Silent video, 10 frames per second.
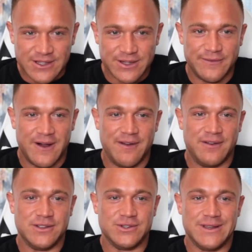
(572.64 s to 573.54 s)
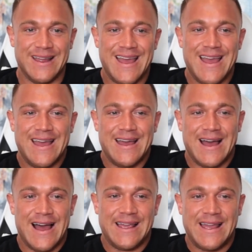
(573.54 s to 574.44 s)
to 500
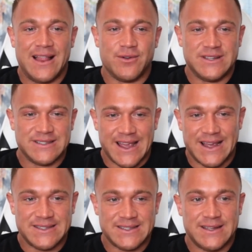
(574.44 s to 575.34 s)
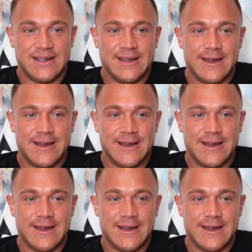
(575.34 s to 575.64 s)
calories less.